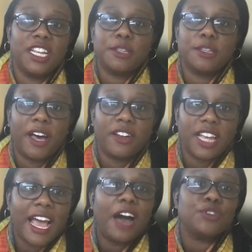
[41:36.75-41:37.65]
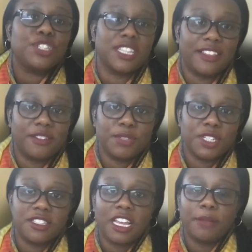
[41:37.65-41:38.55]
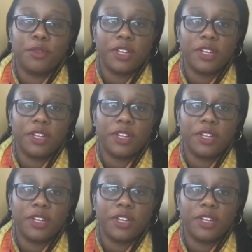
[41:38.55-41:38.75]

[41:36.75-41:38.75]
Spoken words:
is about how to get them to the table.